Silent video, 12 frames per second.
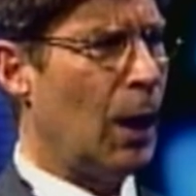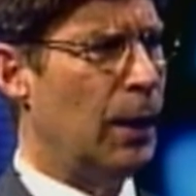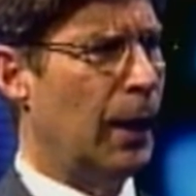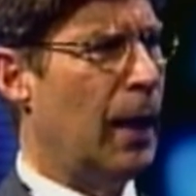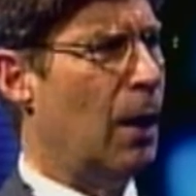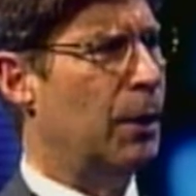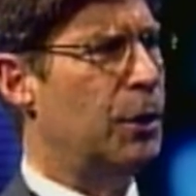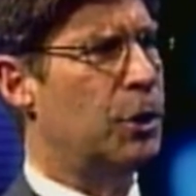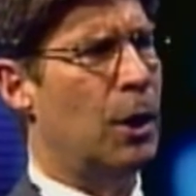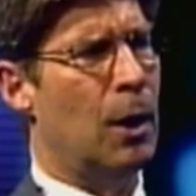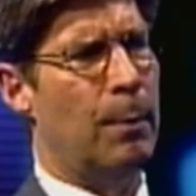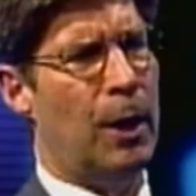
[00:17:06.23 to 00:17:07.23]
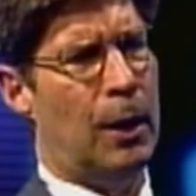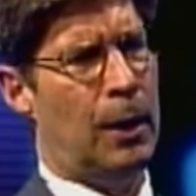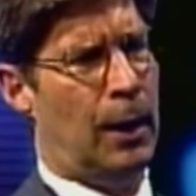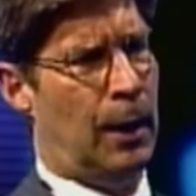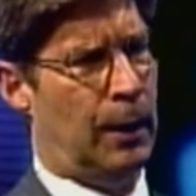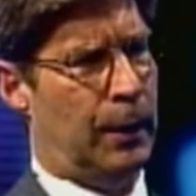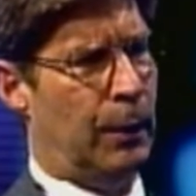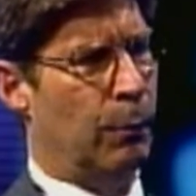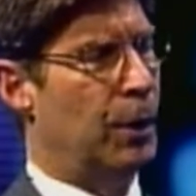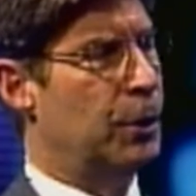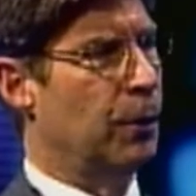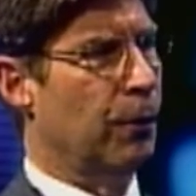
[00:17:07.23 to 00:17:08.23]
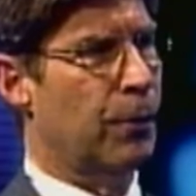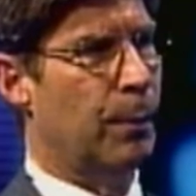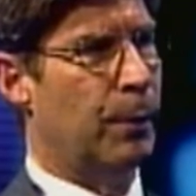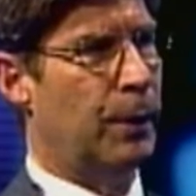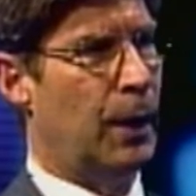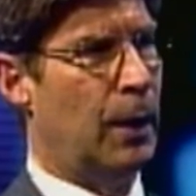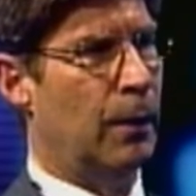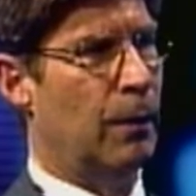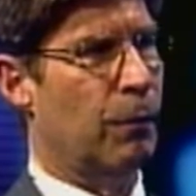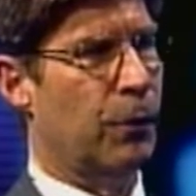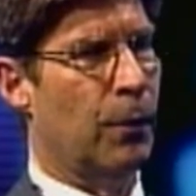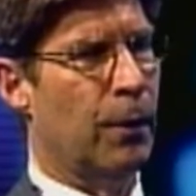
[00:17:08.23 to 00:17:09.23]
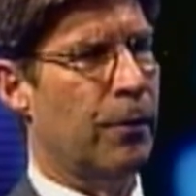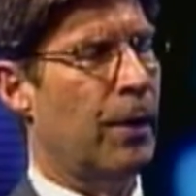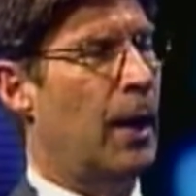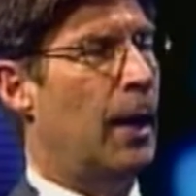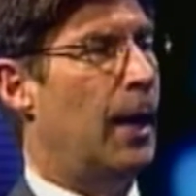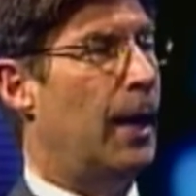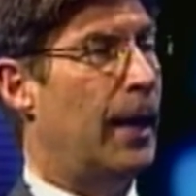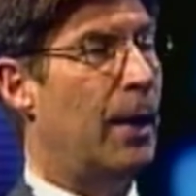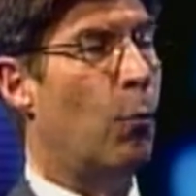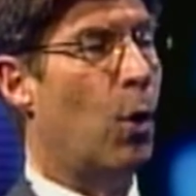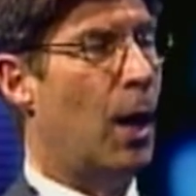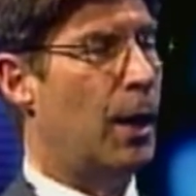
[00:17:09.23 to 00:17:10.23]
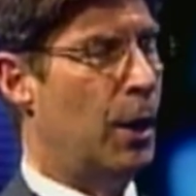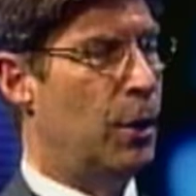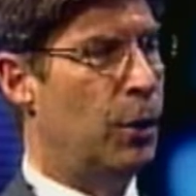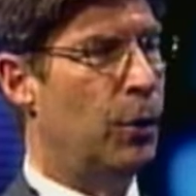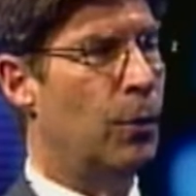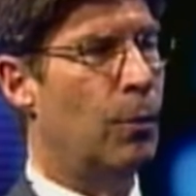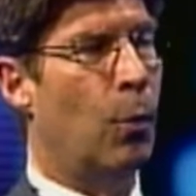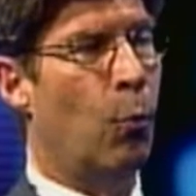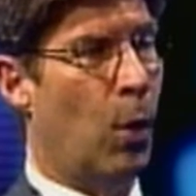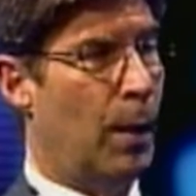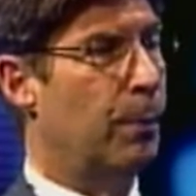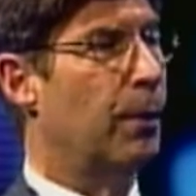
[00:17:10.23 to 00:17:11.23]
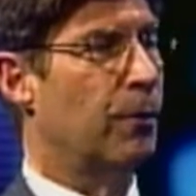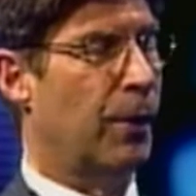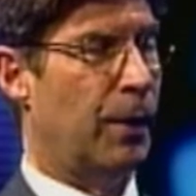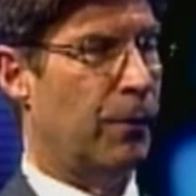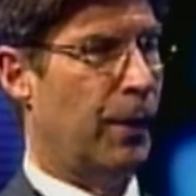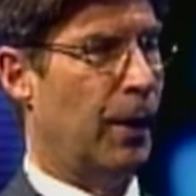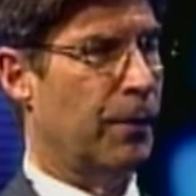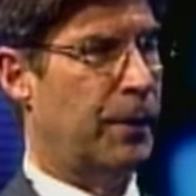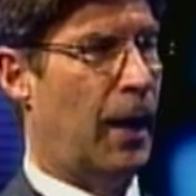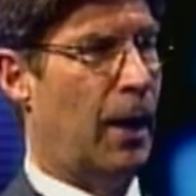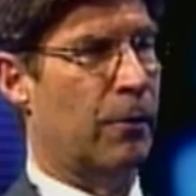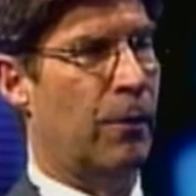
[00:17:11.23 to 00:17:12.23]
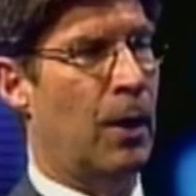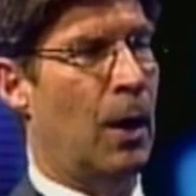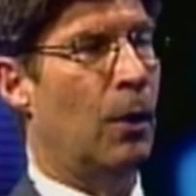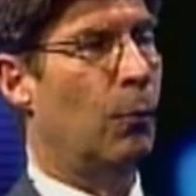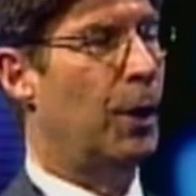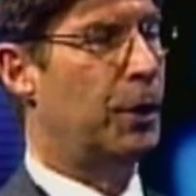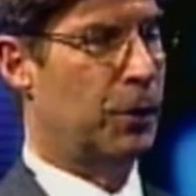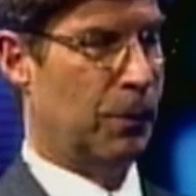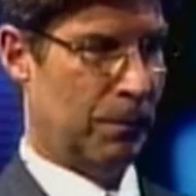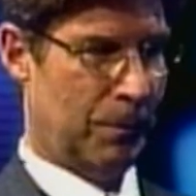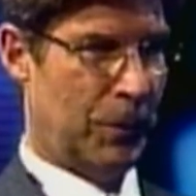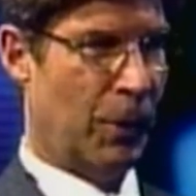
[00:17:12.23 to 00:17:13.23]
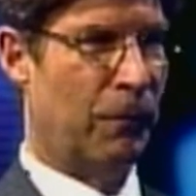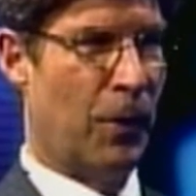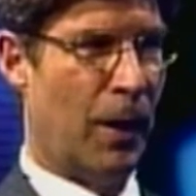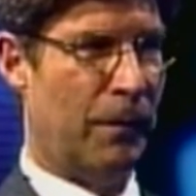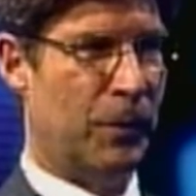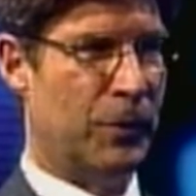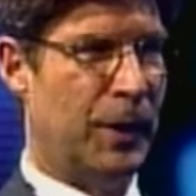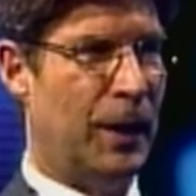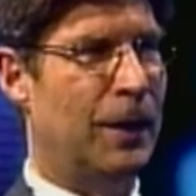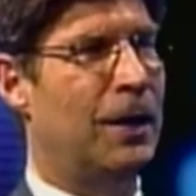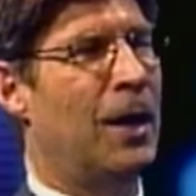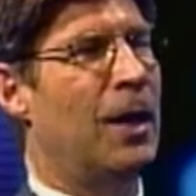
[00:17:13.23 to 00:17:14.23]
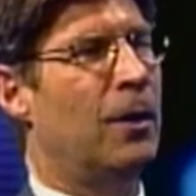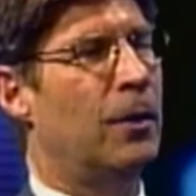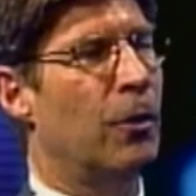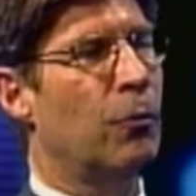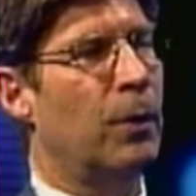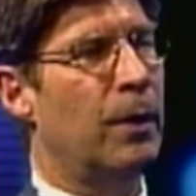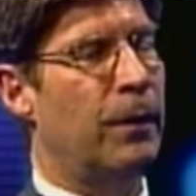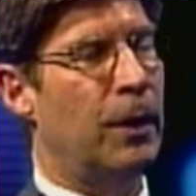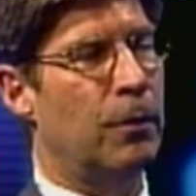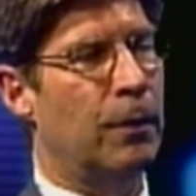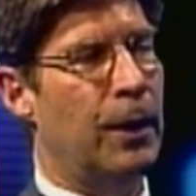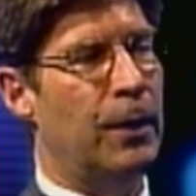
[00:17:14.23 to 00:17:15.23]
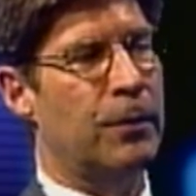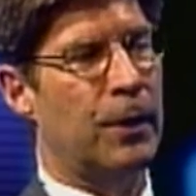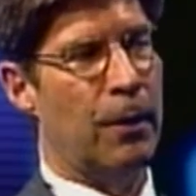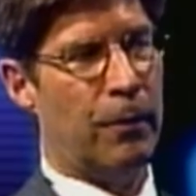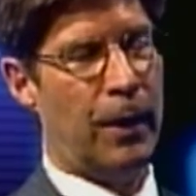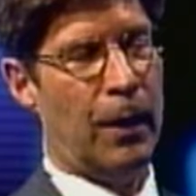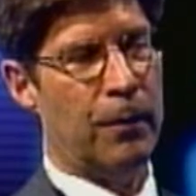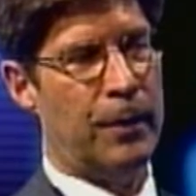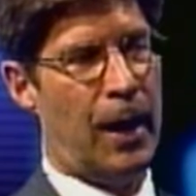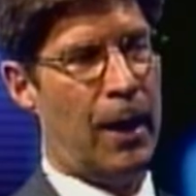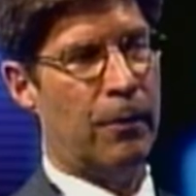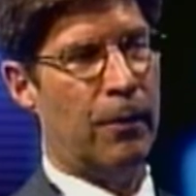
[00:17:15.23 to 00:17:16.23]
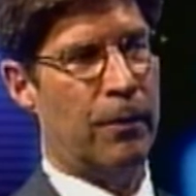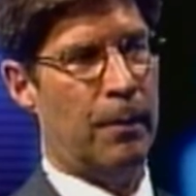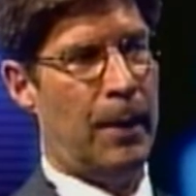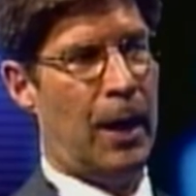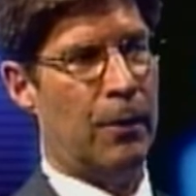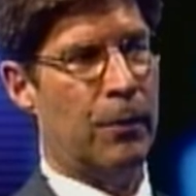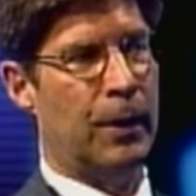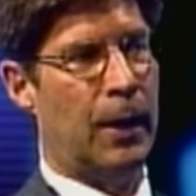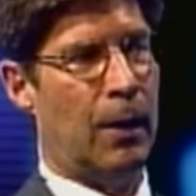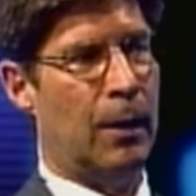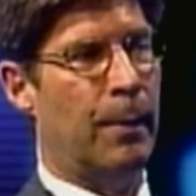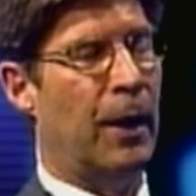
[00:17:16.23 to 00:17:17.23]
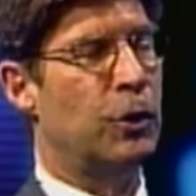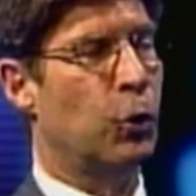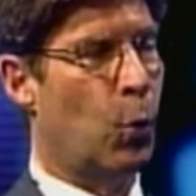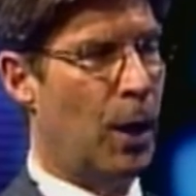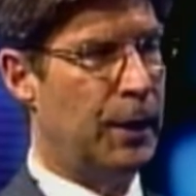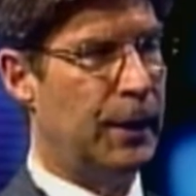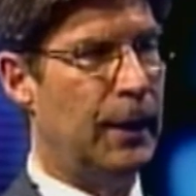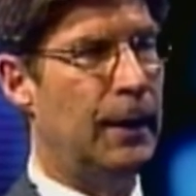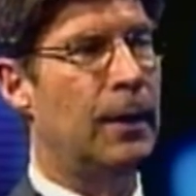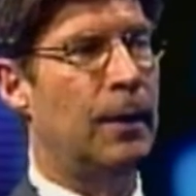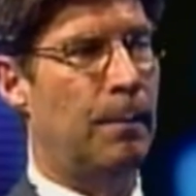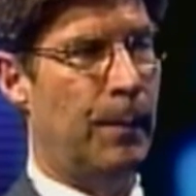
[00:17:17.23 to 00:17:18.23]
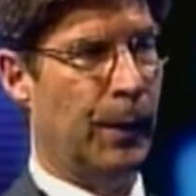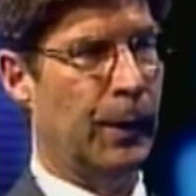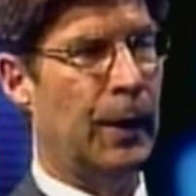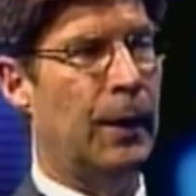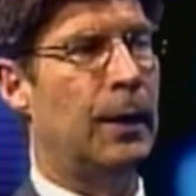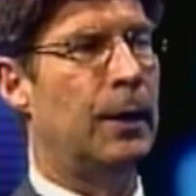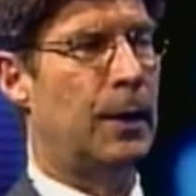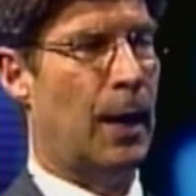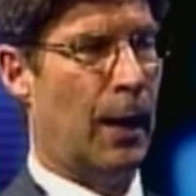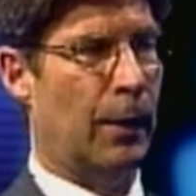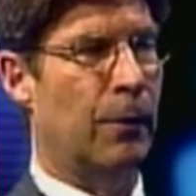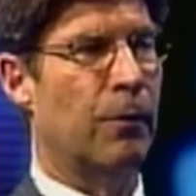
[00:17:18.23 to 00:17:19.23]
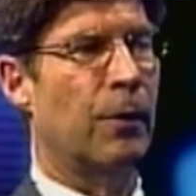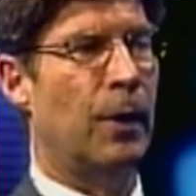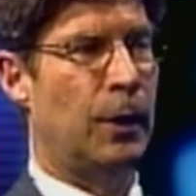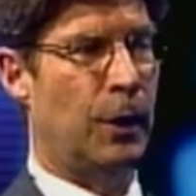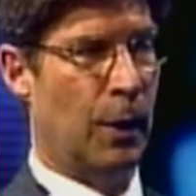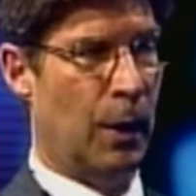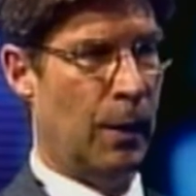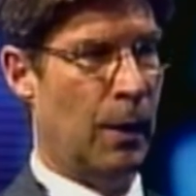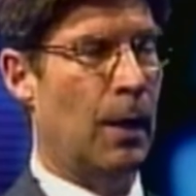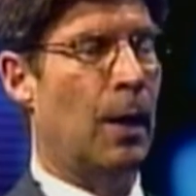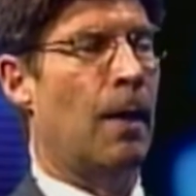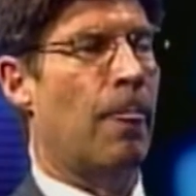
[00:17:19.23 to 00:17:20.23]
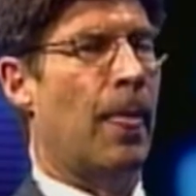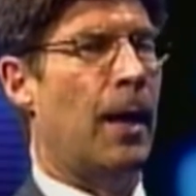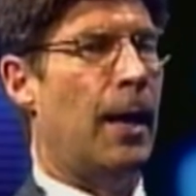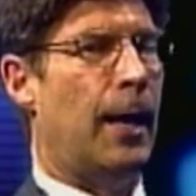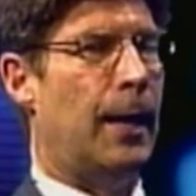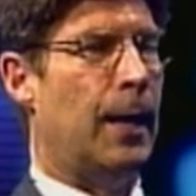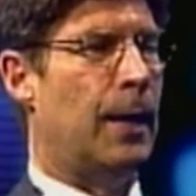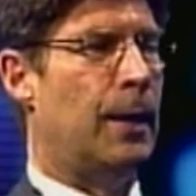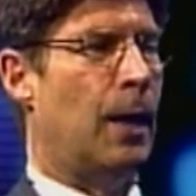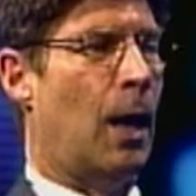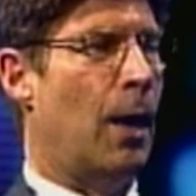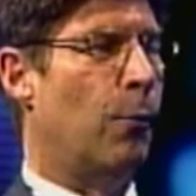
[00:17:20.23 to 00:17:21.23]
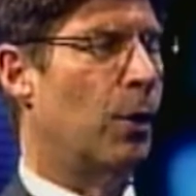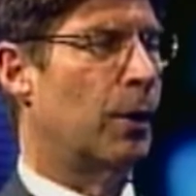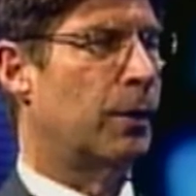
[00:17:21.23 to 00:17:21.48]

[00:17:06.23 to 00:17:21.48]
the county chairman and the regional superintendent of schools, and they want a new 1% sales tax, which, don't fall off your seat, this would have increased sales taxes in Madison County by $20 million a year. And I worked.